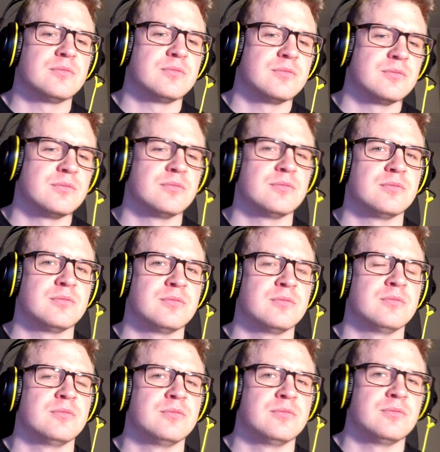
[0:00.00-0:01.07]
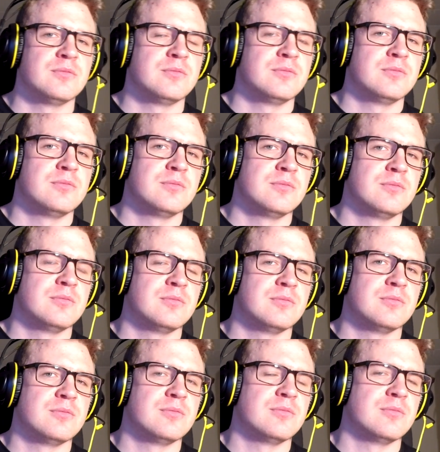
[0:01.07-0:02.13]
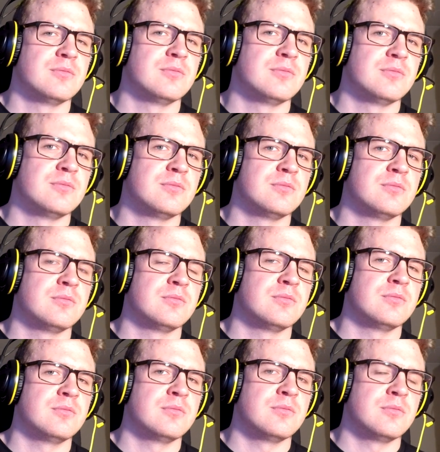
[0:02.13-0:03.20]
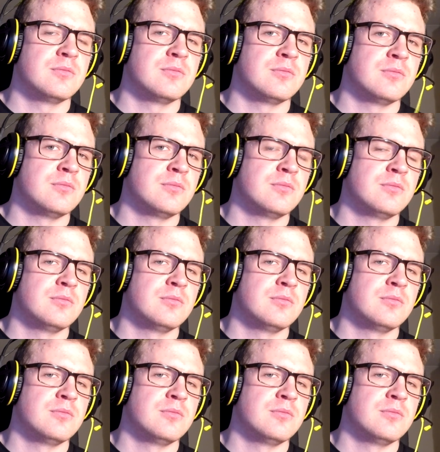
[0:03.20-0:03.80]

No words are spoken by the person on screen.